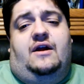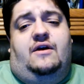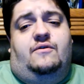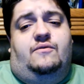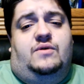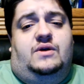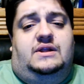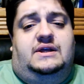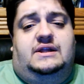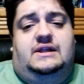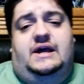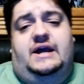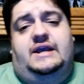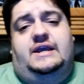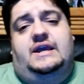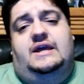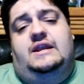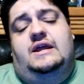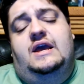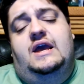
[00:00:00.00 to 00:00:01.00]
really liked
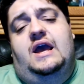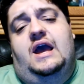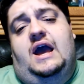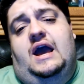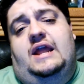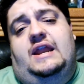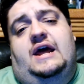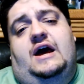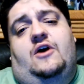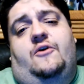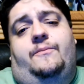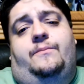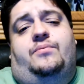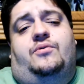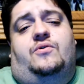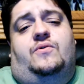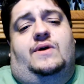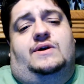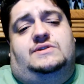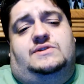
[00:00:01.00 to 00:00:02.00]
it, and it helped
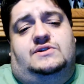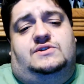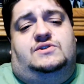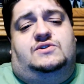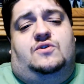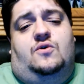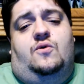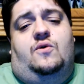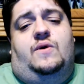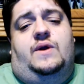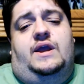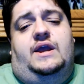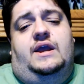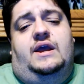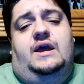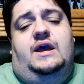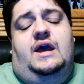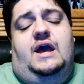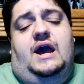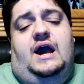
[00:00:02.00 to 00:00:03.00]
progress the story.
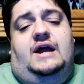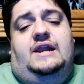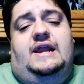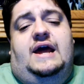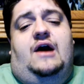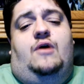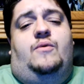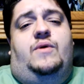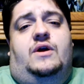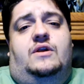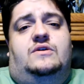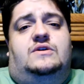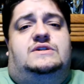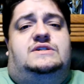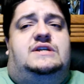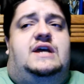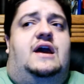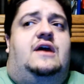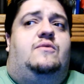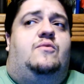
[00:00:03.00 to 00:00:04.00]
And now we
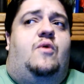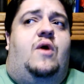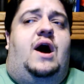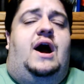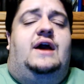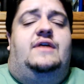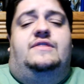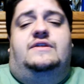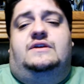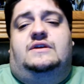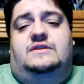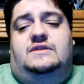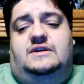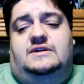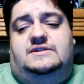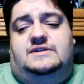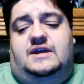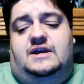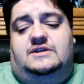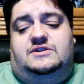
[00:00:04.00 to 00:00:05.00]
understand why the, these
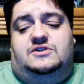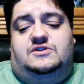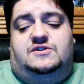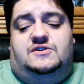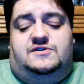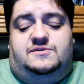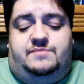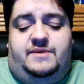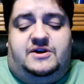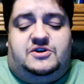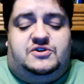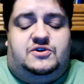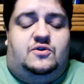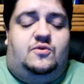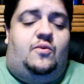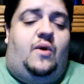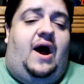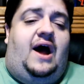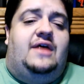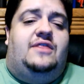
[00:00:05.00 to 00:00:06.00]
kits are so special,
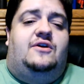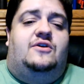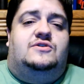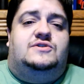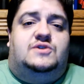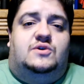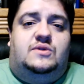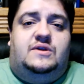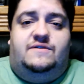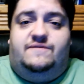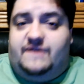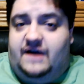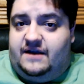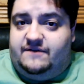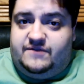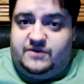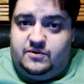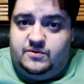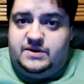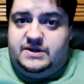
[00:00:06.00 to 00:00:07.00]
why there's only five
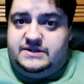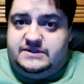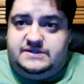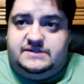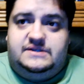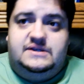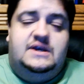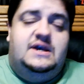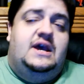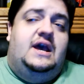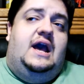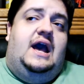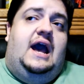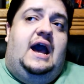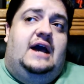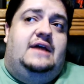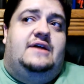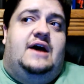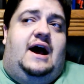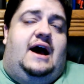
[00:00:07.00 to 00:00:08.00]
units,
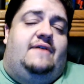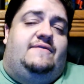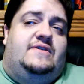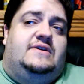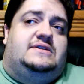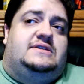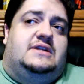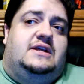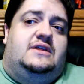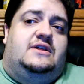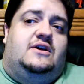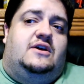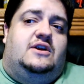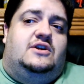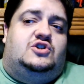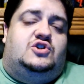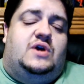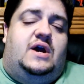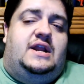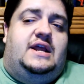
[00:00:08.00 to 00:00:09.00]
and obviously they're going to
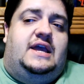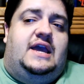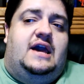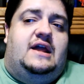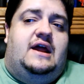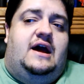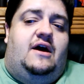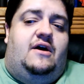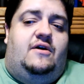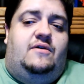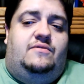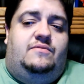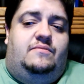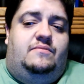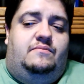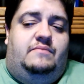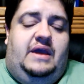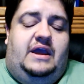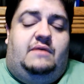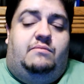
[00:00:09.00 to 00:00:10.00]
try to get out,
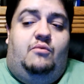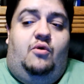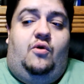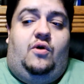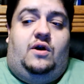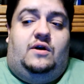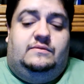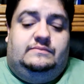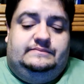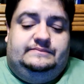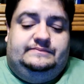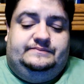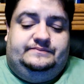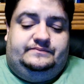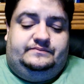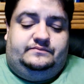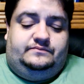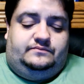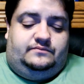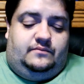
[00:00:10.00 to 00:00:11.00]
make more.
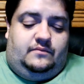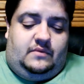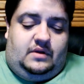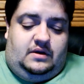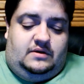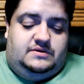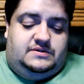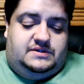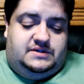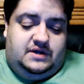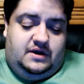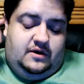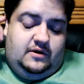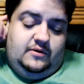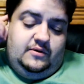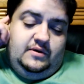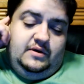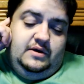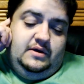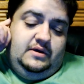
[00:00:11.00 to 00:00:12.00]
So,
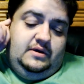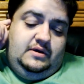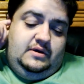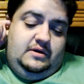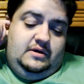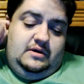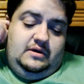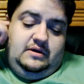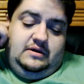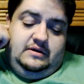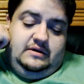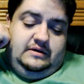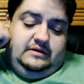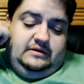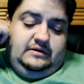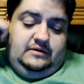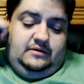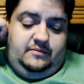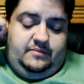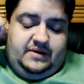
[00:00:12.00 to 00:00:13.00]

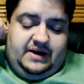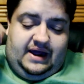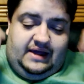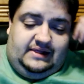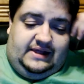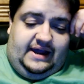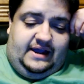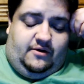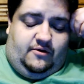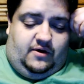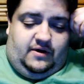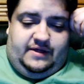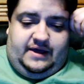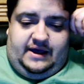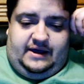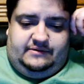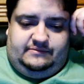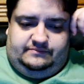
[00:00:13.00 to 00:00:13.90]
but I like all that.